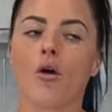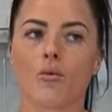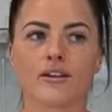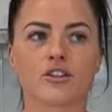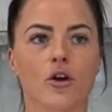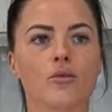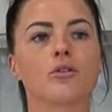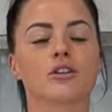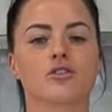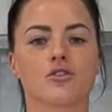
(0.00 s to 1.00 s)
we don't
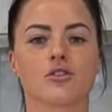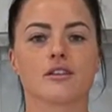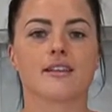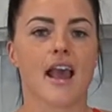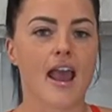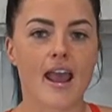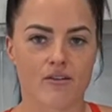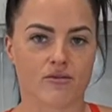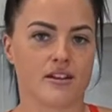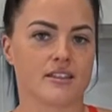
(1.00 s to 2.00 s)
want to do this
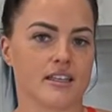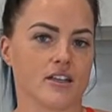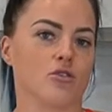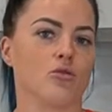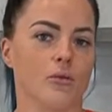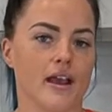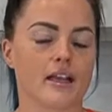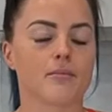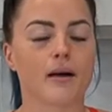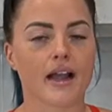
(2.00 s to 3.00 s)
every single
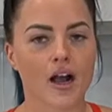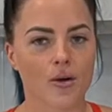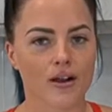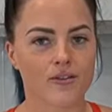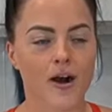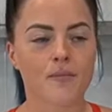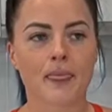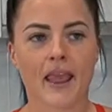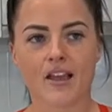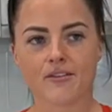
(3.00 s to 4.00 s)
week, but
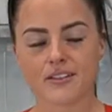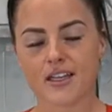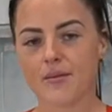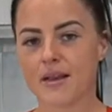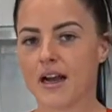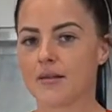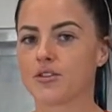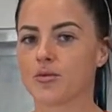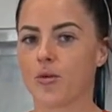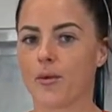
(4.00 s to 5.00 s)
however, if it's coming up
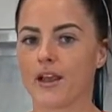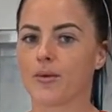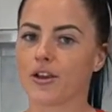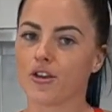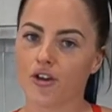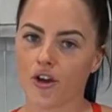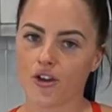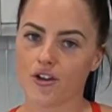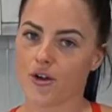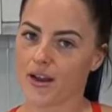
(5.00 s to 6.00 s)
to a week where you know
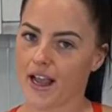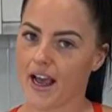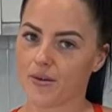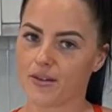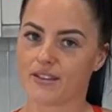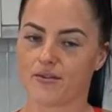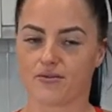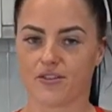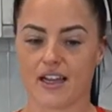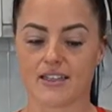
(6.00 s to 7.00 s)
you're going out with some
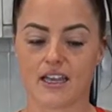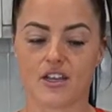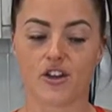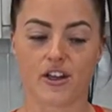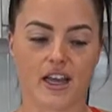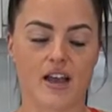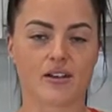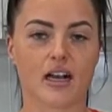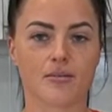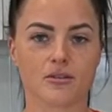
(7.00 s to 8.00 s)
friends and you're going to have a
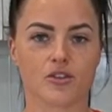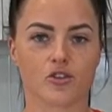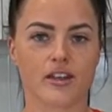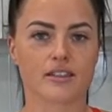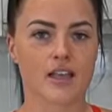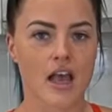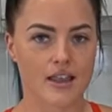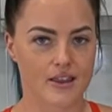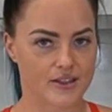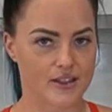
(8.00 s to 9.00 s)
couple of drinks,
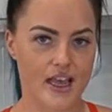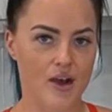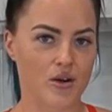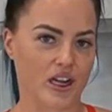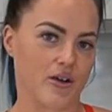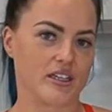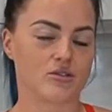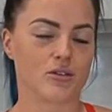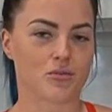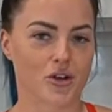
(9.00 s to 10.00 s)
this is how we're going
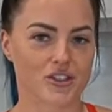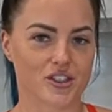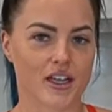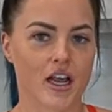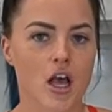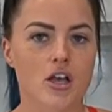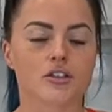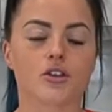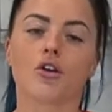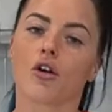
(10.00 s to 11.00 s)
to approach it.
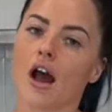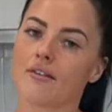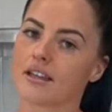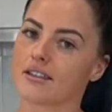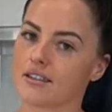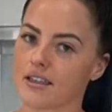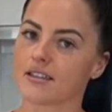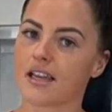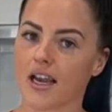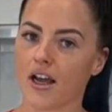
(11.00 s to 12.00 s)
So you're having
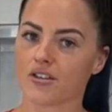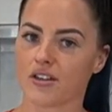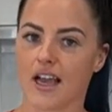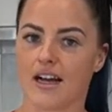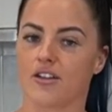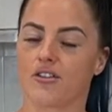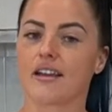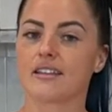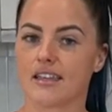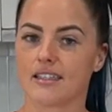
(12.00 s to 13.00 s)
1,600
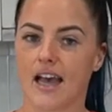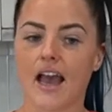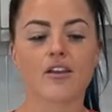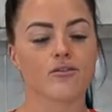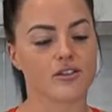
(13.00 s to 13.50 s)
calories a day for